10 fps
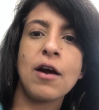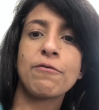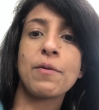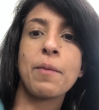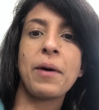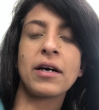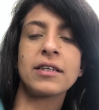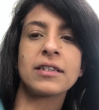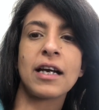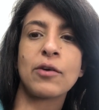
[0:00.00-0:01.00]
From the
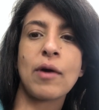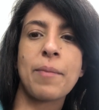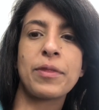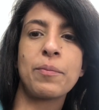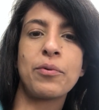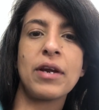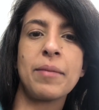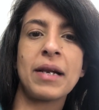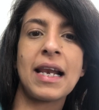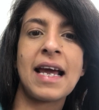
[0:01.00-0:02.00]
bucket, I grabbed the bream
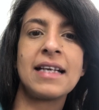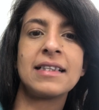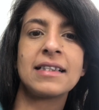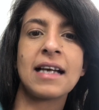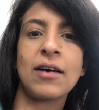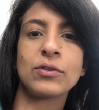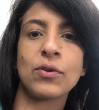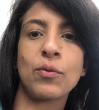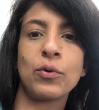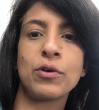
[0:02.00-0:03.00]
and laid it out on
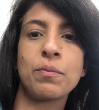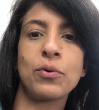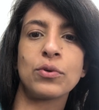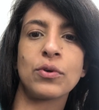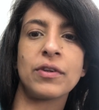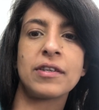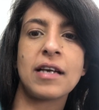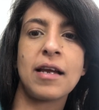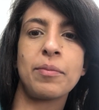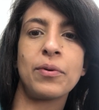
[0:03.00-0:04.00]
the wooden board on the
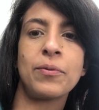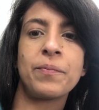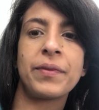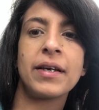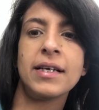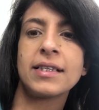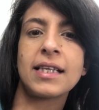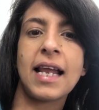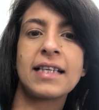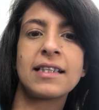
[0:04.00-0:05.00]
table.
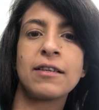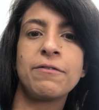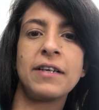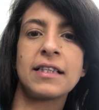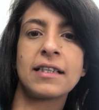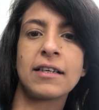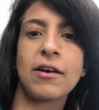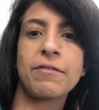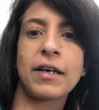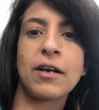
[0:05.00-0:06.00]
Selecting the filleting
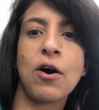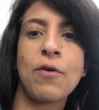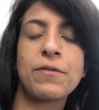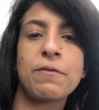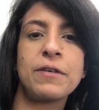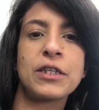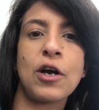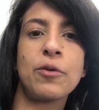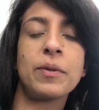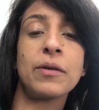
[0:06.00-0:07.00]
knife, I carved the fish
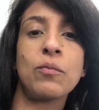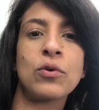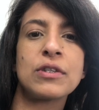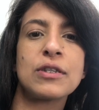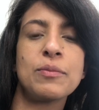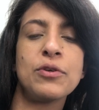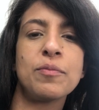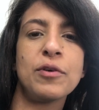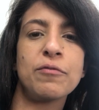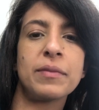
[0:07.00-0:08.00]
open in one smooth
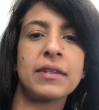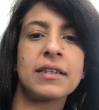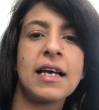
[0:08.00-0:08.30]
movement.